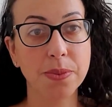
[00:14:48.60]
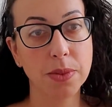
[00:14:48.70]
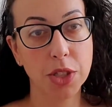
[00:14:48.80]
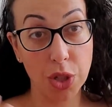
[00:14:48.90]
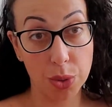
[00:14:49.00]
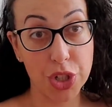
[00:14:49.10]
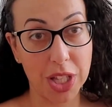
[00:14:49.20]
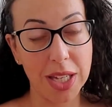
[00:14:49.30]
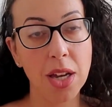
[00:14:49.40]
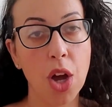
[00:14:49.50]

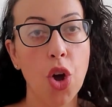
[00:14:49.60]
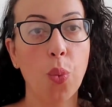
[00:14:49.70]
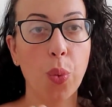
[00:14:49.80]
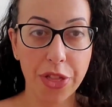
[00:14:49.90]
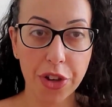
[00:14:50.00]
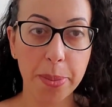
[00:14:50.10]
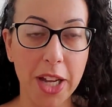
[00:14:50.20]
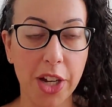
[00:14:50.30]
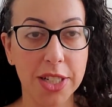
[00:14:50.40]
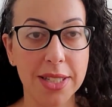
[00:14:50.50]
socially with their
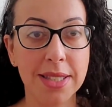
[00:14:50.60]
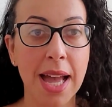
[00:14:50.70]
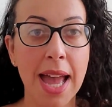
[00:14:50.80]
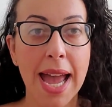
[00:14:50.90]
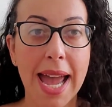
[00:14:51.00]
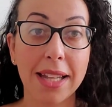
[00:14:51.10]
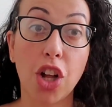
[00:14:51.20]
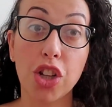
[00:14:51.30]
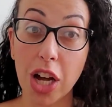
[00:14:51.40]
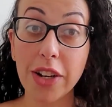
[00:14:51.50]
peers, and a
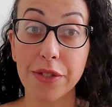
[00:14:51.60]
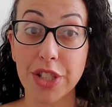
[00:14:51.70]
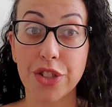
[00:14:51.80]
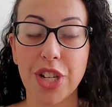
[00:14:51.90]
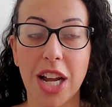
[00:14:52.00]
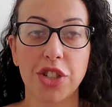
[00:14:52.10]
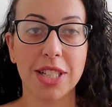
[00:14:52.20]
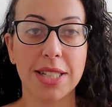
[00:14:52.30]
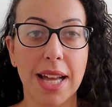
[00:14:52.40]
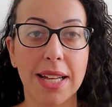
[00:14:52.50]
lot of research
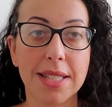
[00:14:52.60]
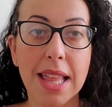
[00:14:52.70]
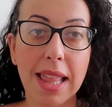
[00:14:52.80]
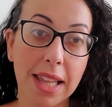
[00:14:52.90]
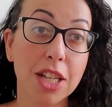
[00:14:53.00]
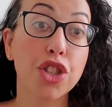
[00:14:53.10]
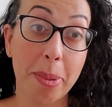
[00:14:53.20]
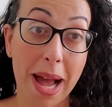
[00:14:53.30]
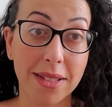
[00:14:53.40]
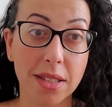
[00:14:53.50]
actually says that they
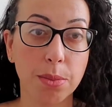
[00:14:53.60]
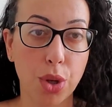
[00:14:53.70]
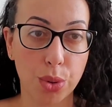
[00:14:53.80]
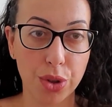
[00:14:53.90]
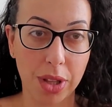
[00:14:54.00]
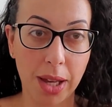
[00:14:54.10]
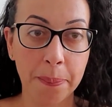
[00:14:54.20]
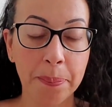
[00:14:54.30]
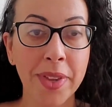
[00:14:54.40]
surpass them socially.